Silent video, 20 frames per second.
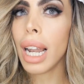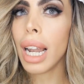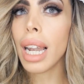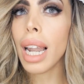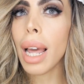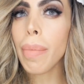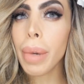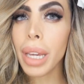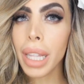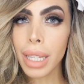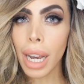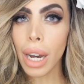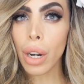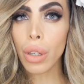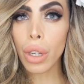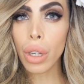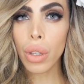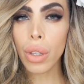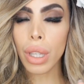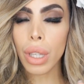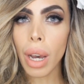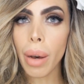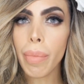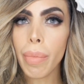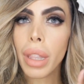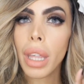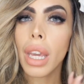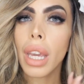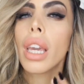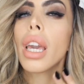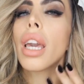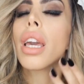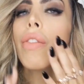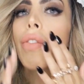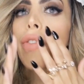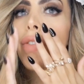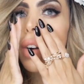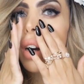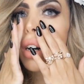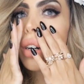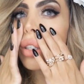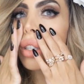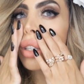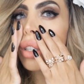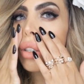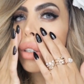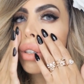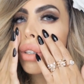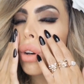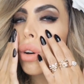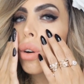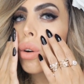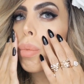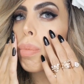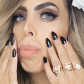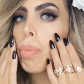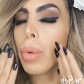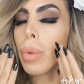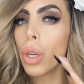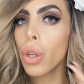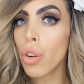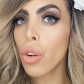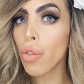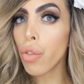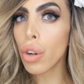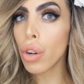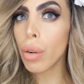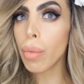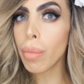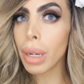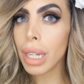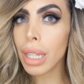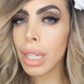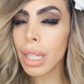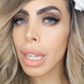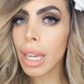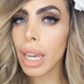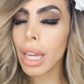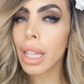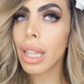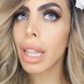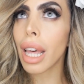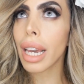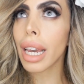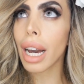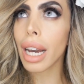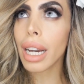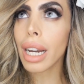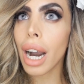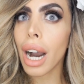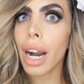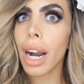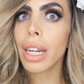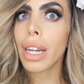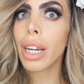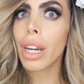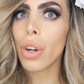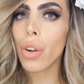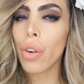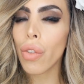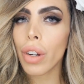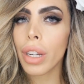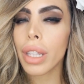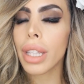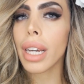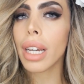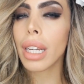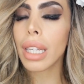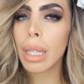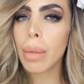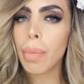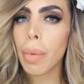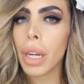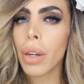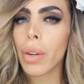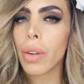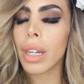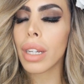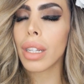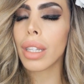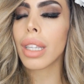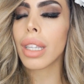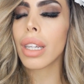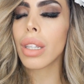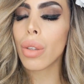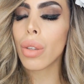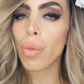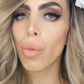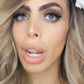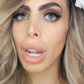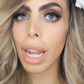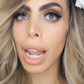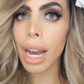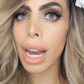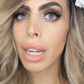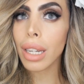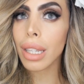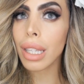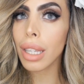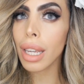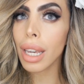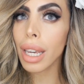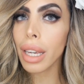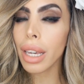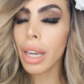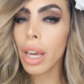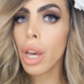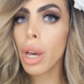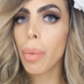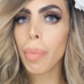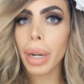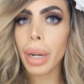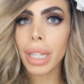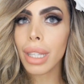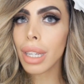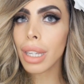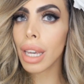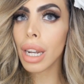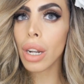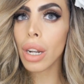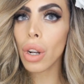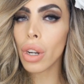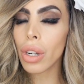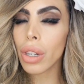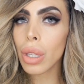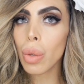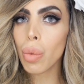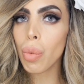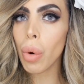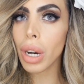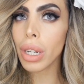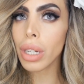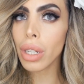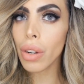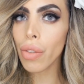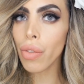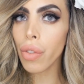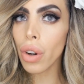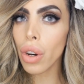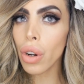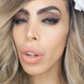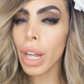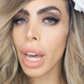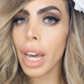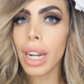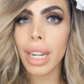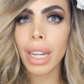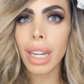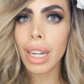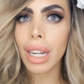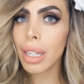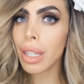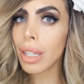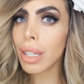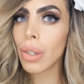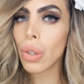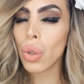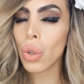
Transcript: Let me tell you something, it felt so beautiful on my skin, like I can't get over the experience. It's relaxing, my skin looks wonderful, and it's a